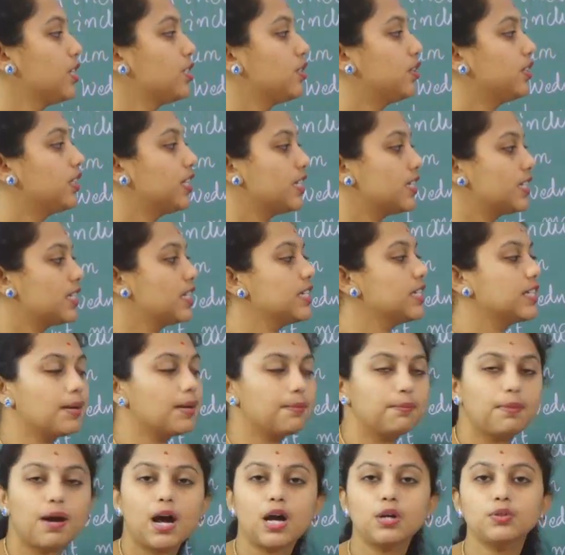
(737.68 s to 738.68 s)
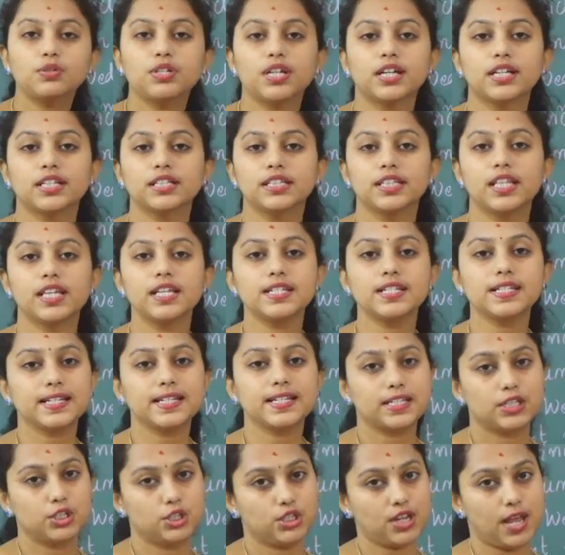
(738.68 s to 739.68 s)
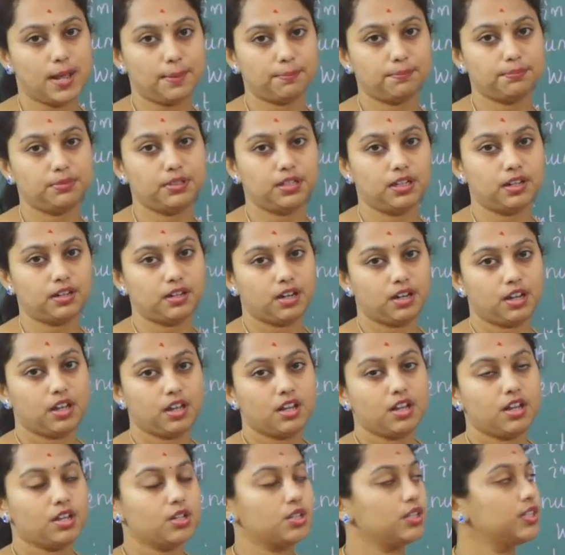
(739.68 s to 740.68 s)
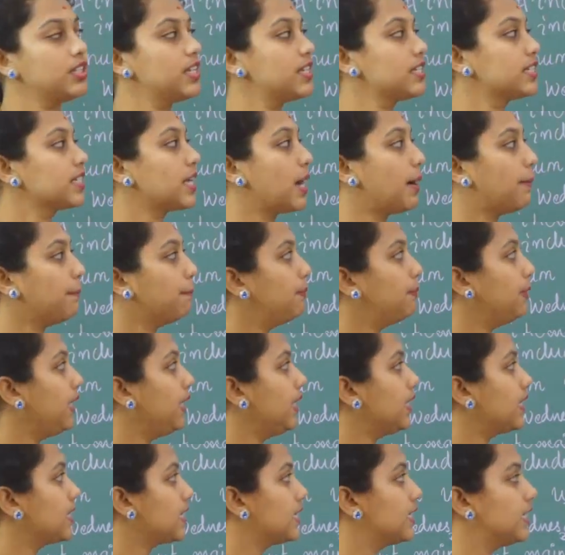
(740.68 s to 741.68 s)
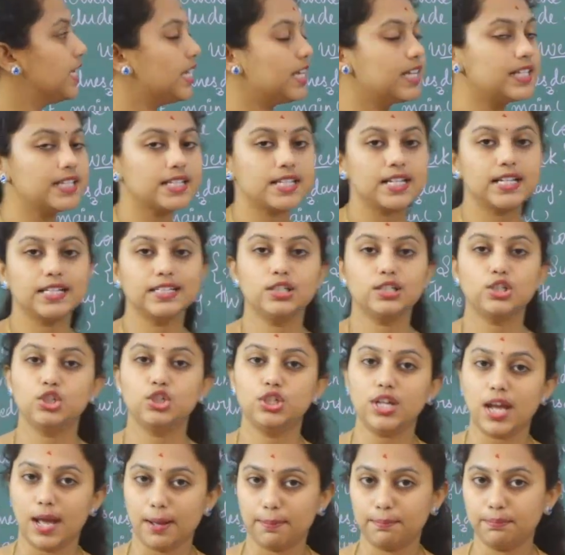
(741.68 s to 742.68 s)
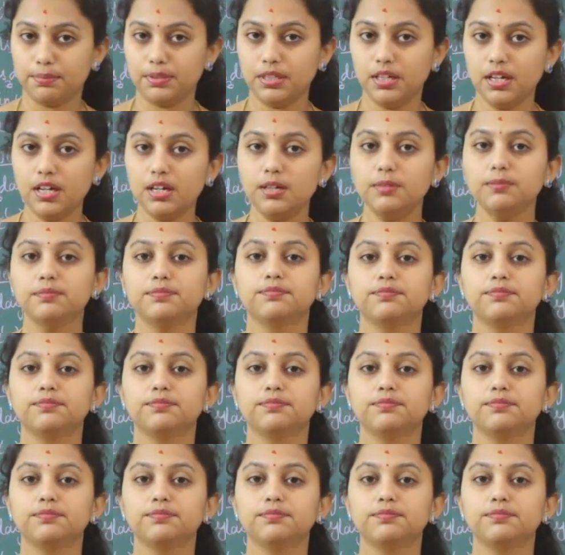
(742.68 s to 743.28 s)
So this is about this chapter. So this completes this chapter